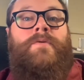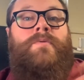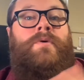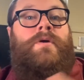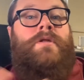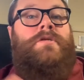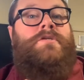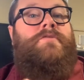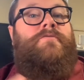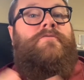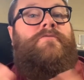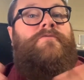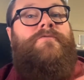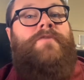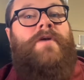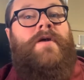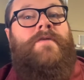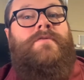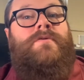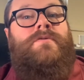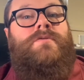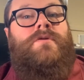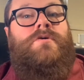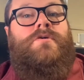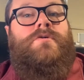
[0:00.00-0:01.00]
it's your
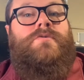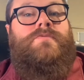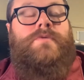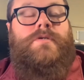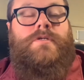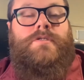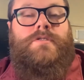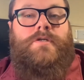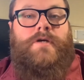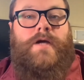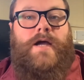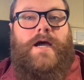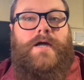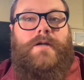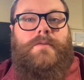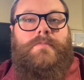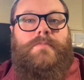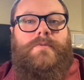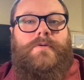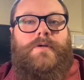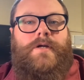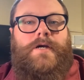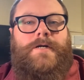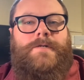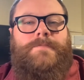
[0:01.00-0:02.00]
favorite local realtor, Adam
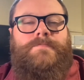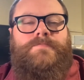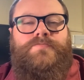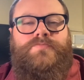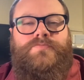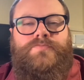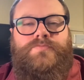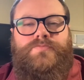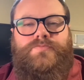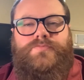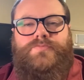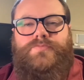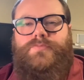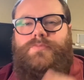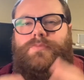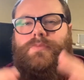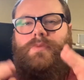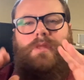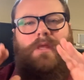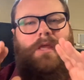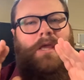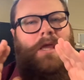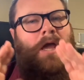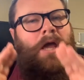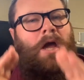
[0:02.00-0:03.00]
Brunelle.
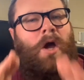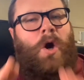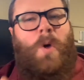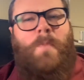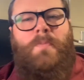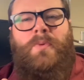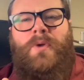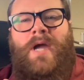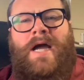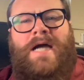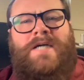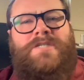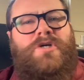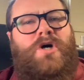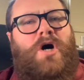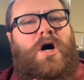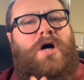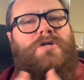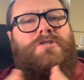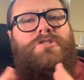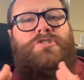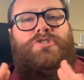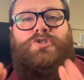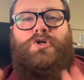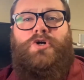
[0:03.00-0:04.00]
I hope you guys
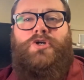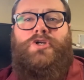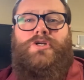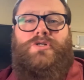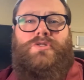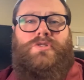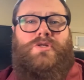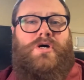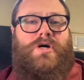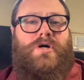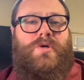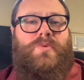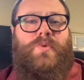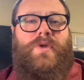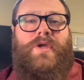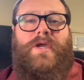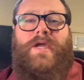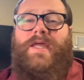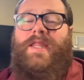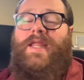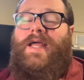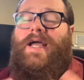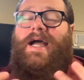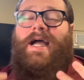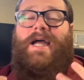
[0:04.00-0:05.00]
all enjoyed your long
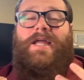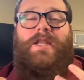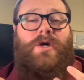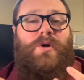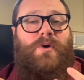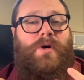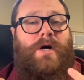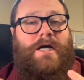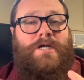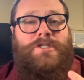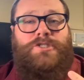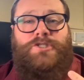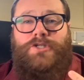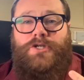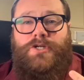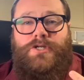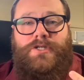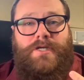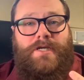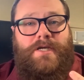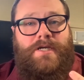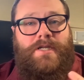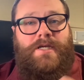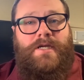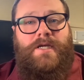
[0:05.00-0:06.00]
weekend. I know I sure
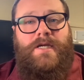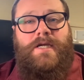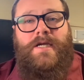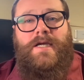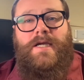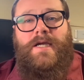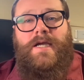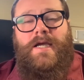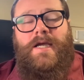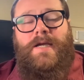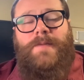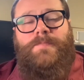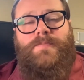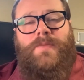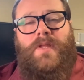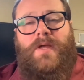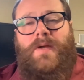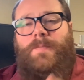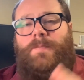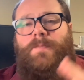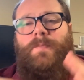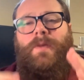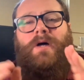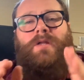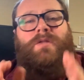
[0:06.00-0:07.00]
did.
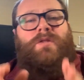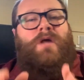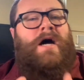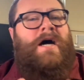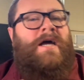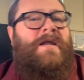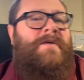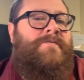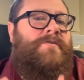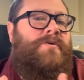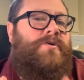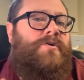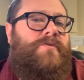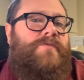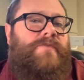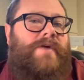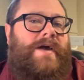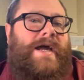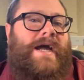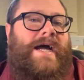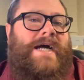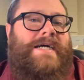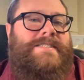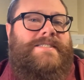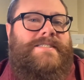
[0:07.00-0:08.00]
A lot of you have
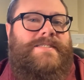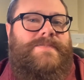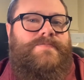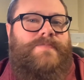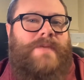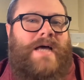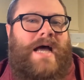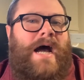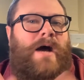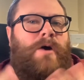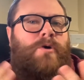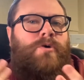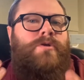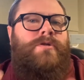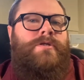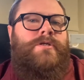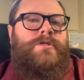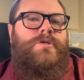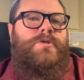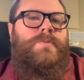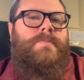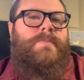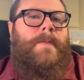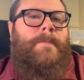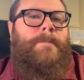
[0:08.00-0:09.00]
asked how
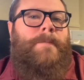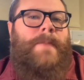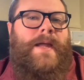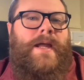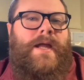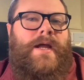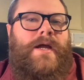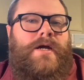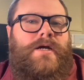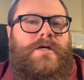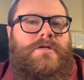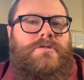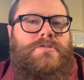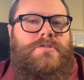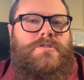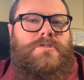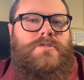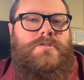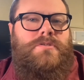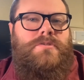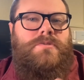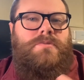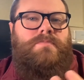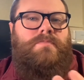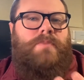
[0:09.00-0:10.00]
to prepare
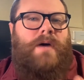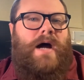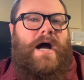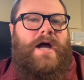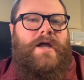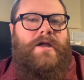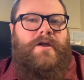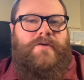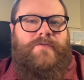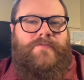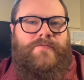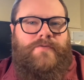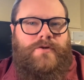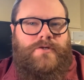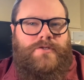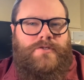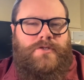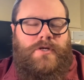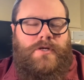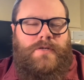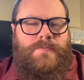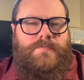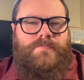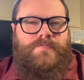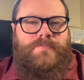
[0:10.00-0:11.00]
to buy your first
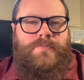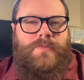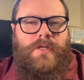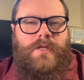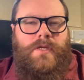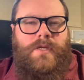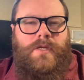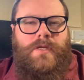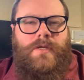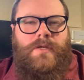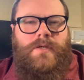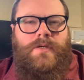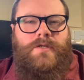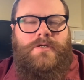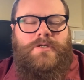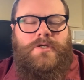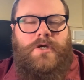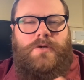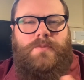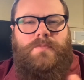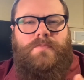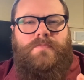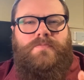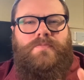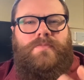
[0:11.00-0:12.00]
home.
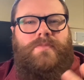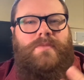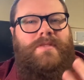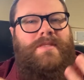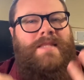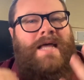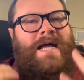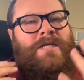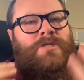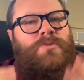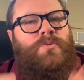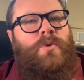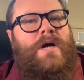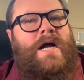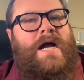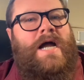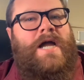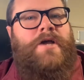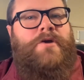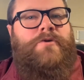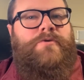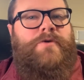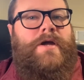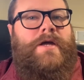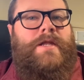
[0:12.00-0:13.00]
So that's why I
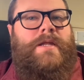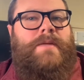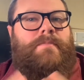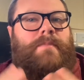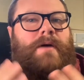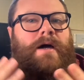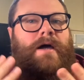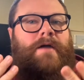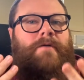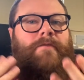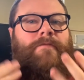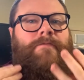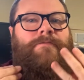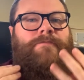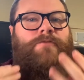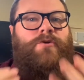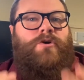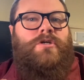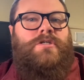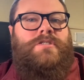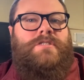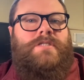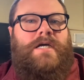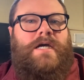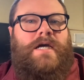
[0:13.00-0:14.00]
created my
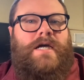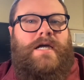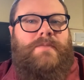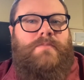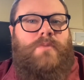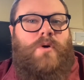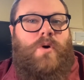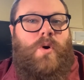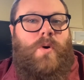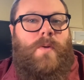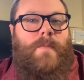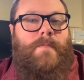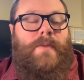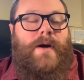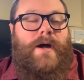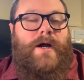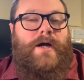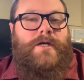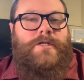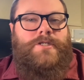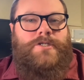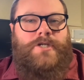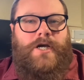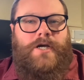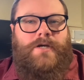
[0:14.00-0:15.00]
first time home
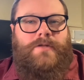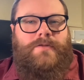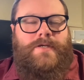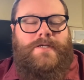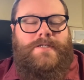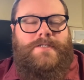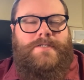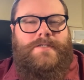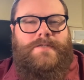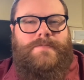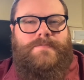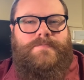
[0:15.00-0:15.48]
buyer checklist.